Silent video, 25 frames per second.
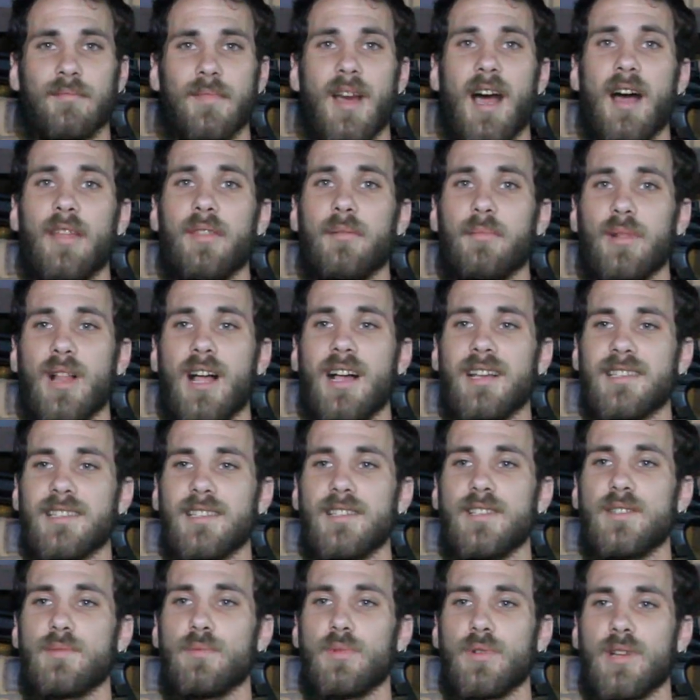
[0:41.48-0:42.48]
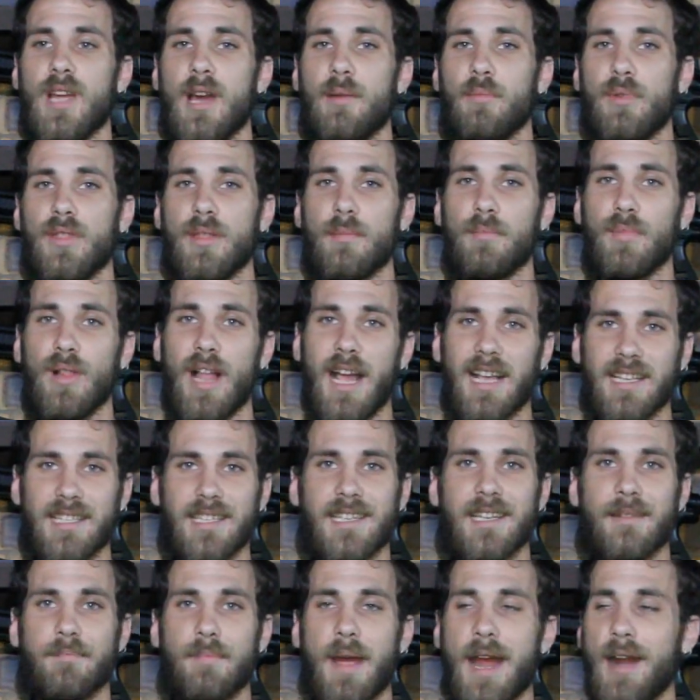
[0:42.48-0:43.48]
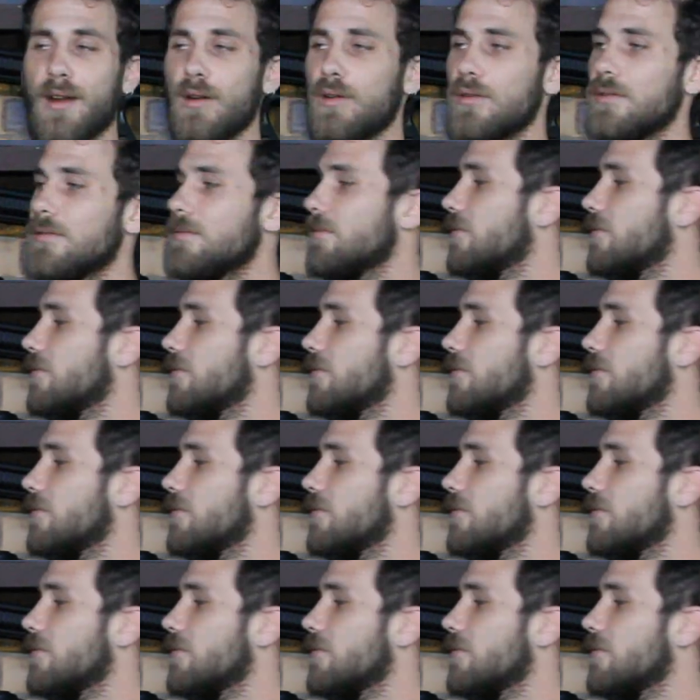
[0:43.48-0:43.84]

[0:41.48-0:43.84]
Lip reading: other blasters will come with a plastic barrel